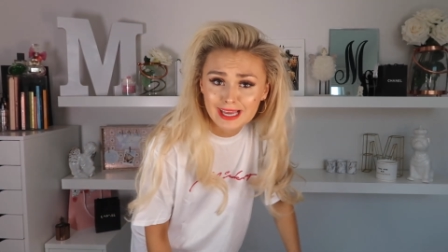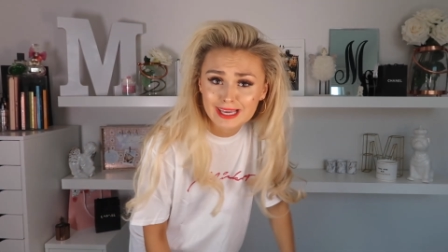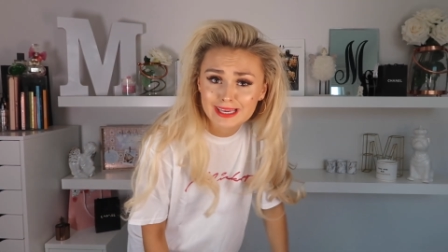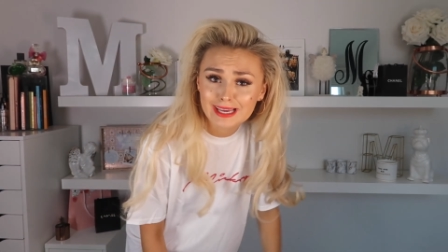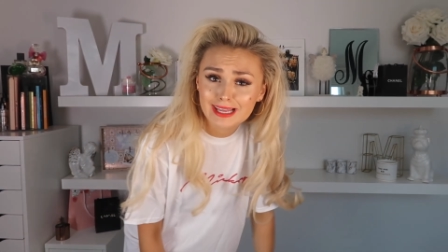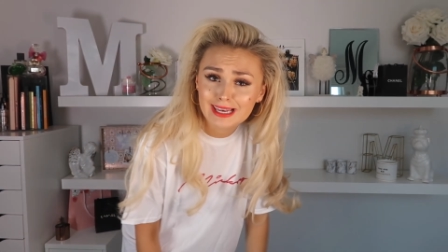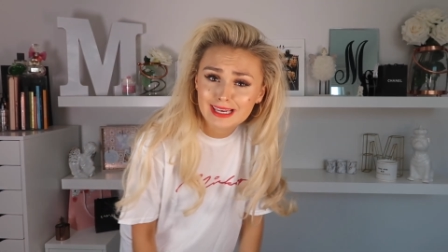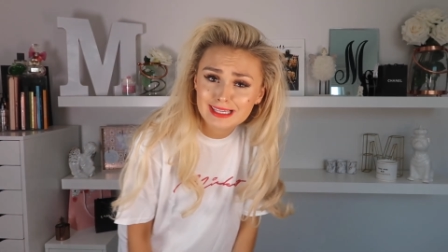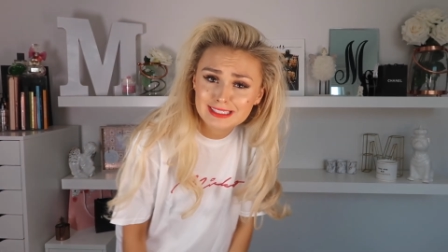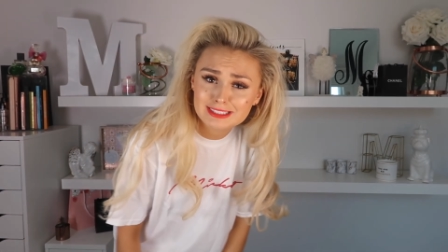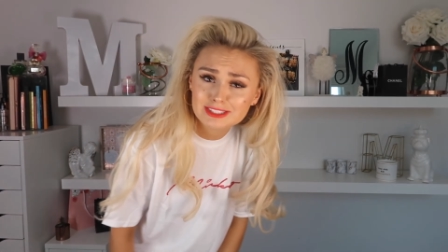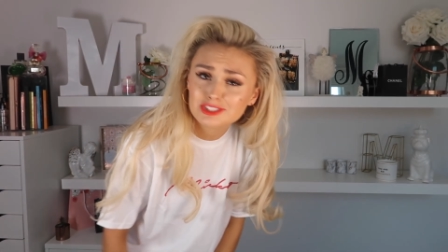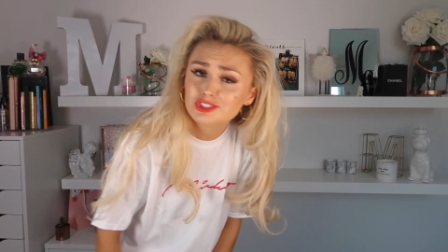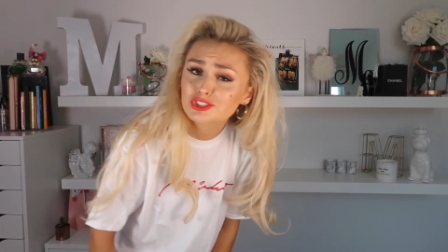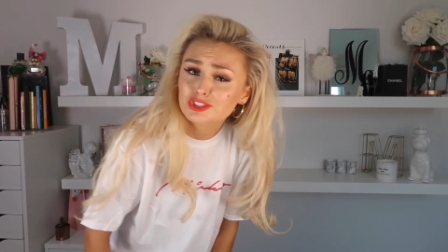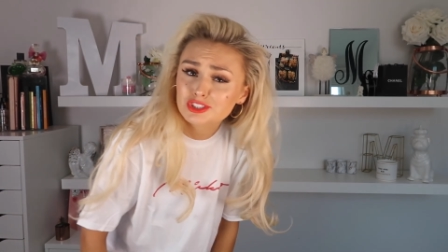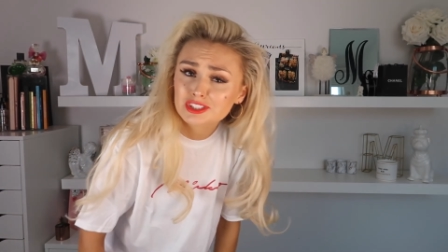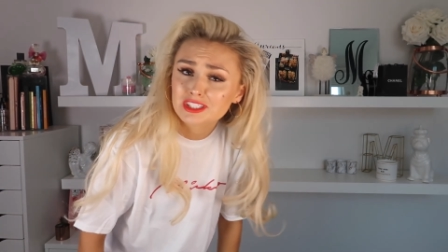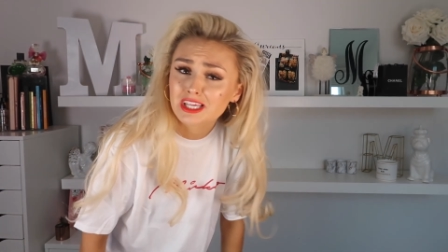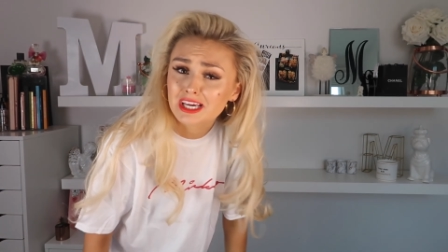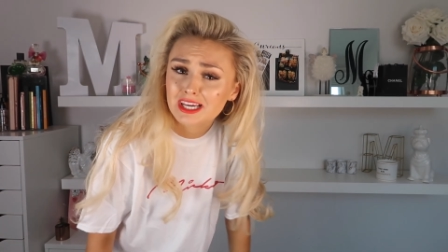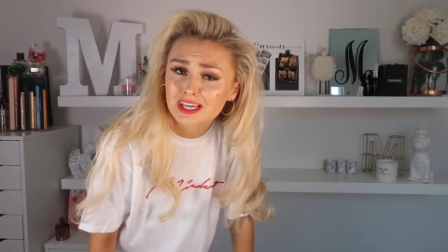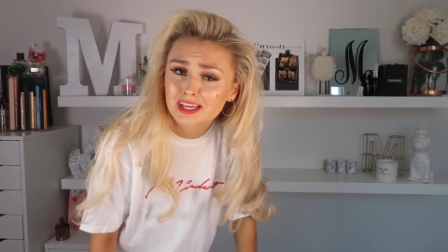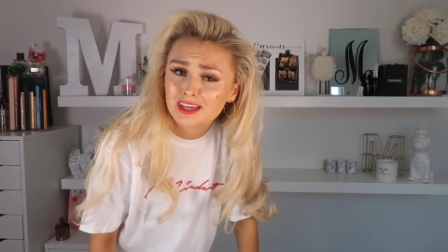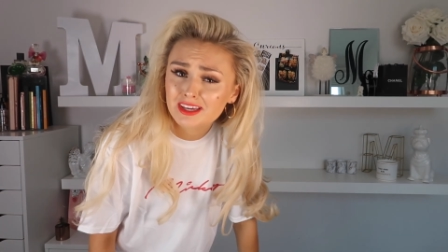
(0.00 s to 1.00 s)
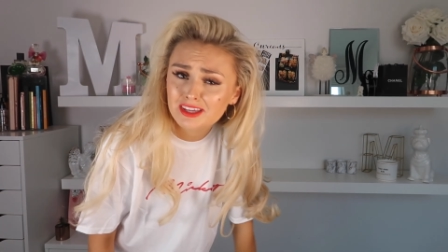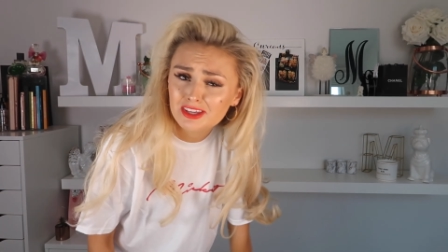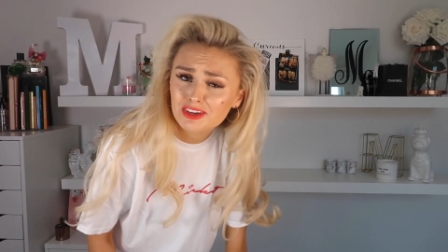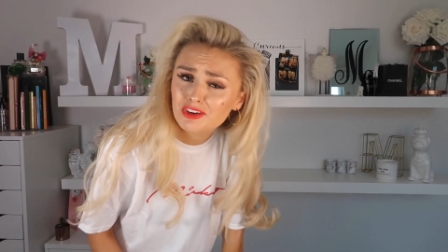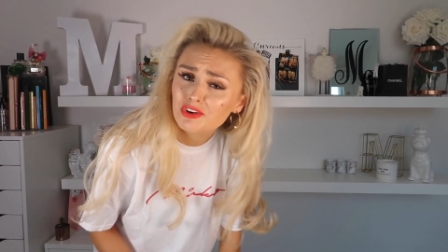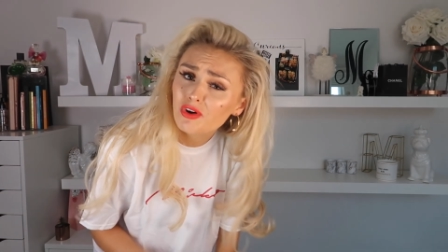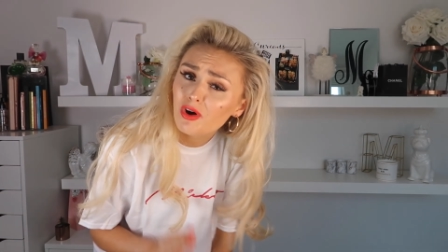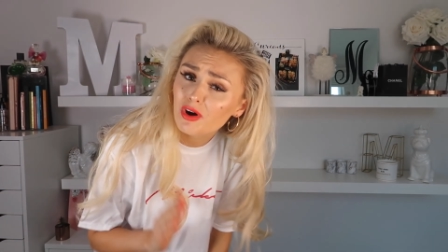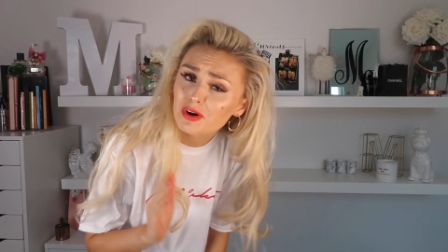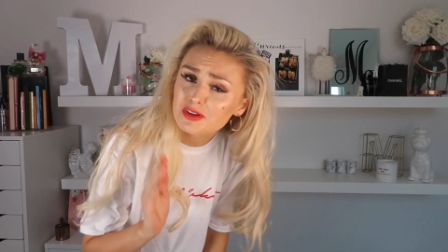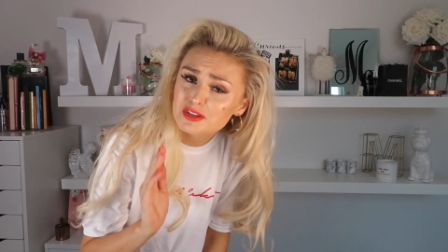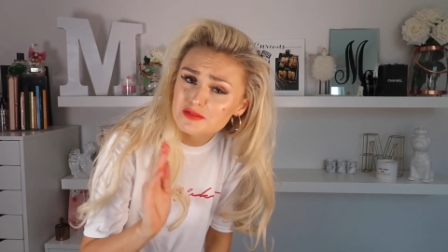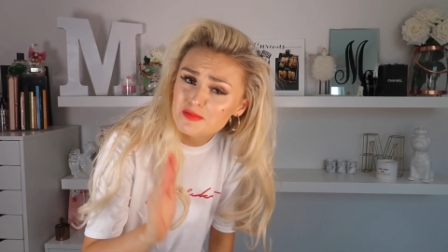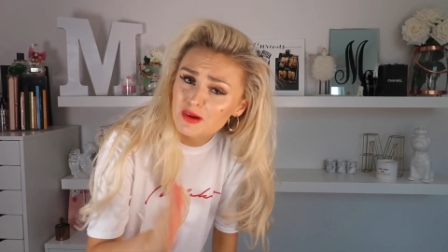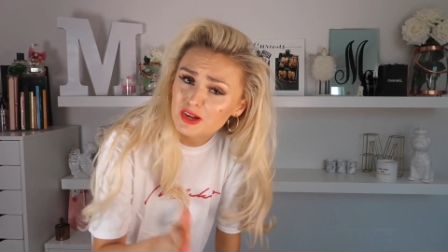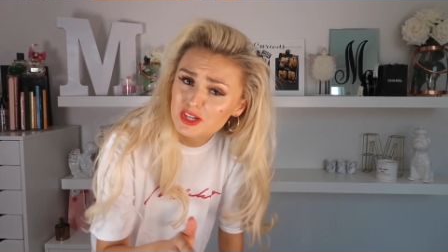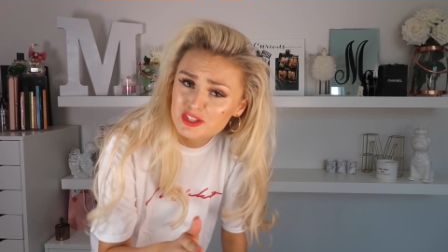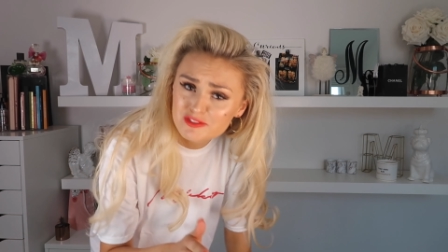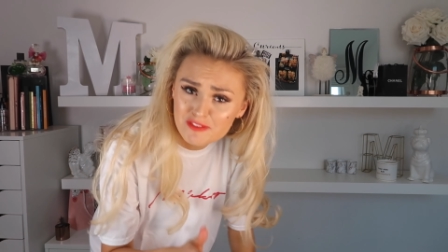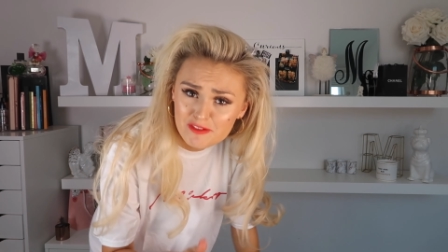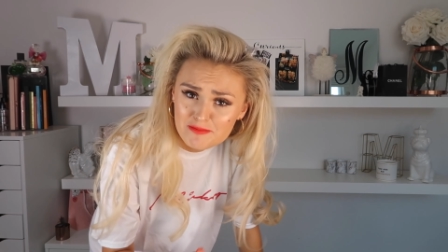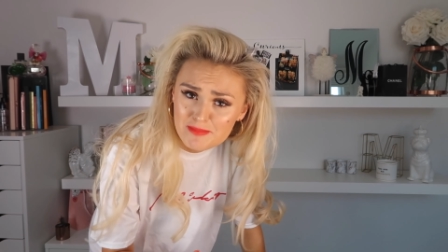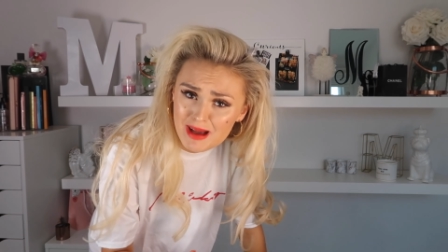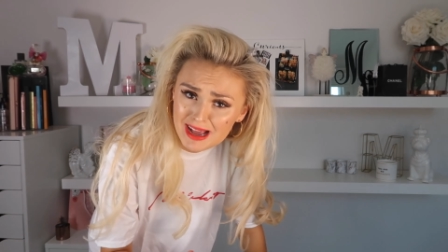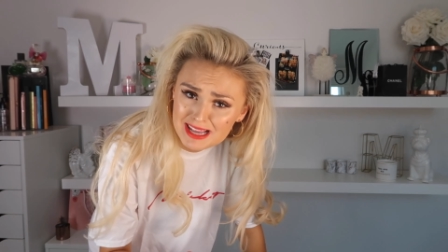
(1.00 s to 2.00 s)
day, at least just think, you're not as
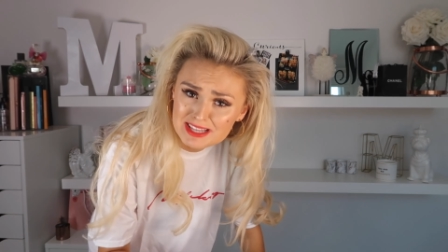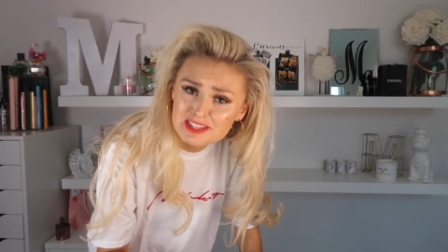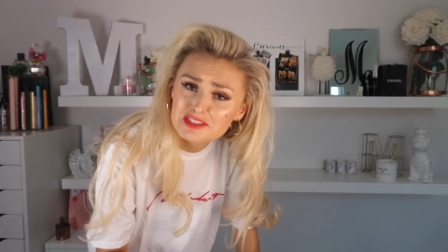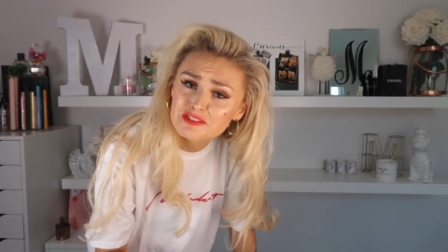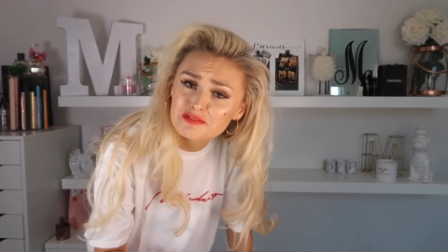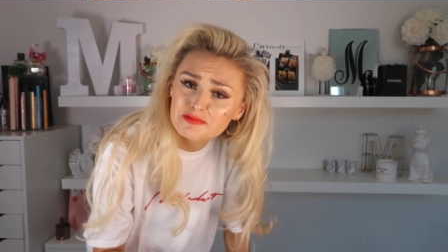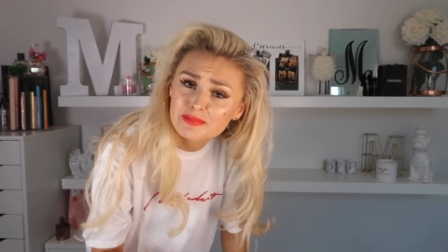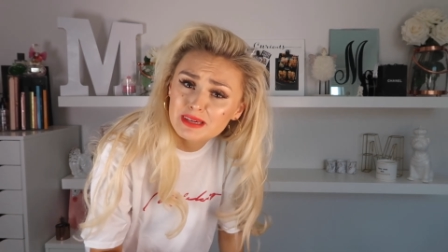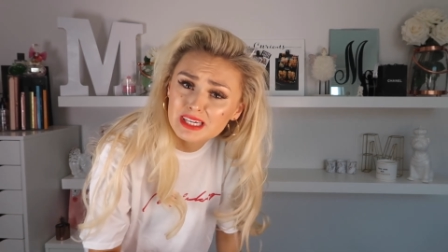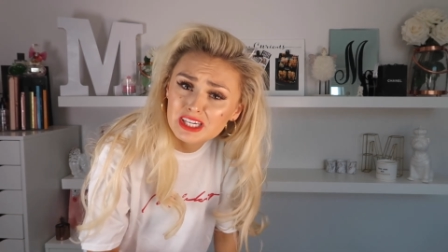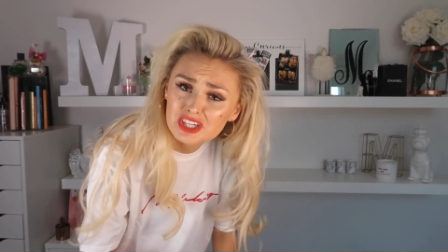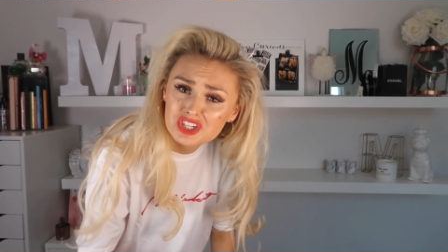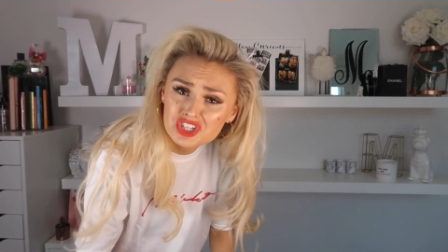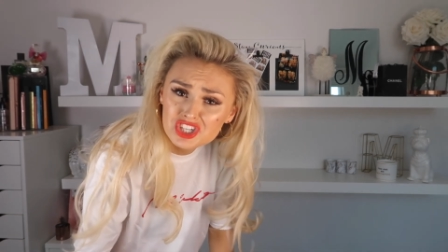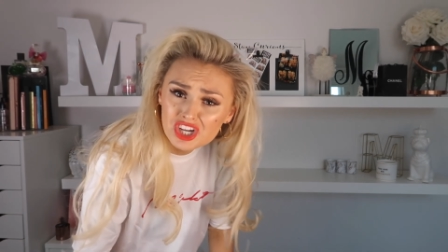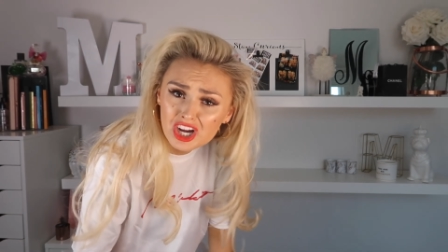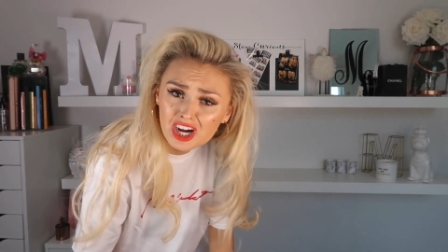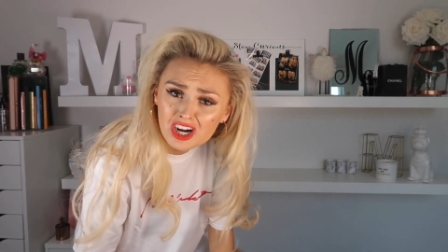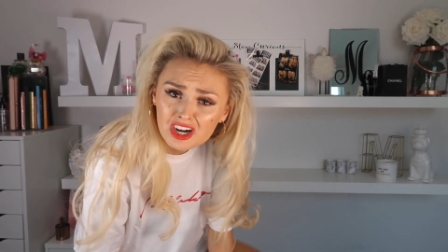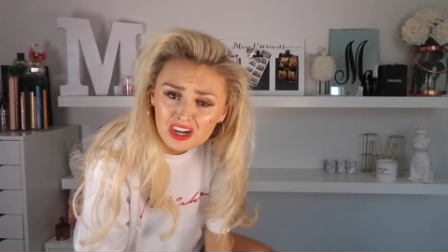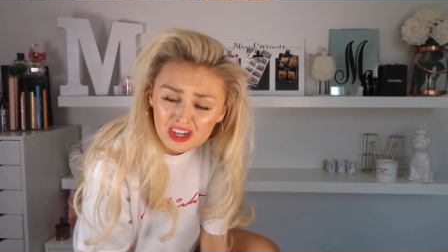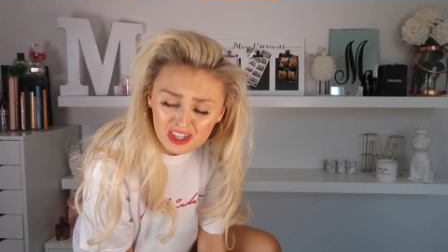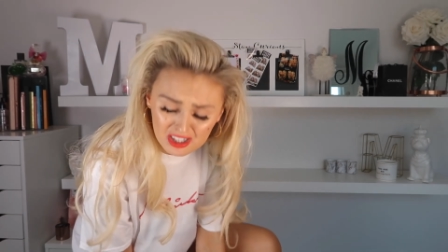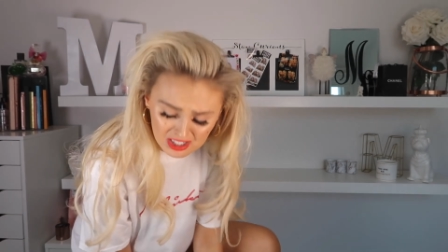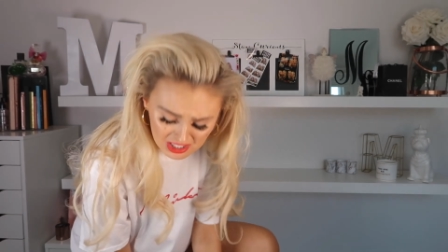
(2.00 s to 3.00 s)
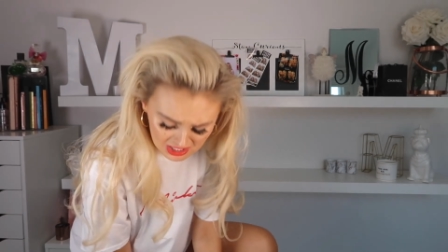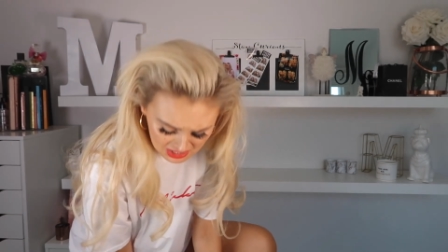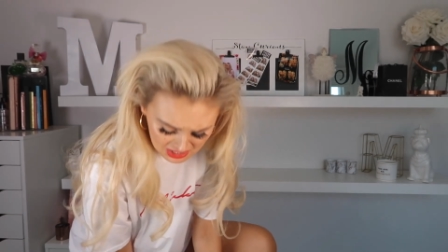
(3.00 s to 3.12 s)
much of a mess as Misha.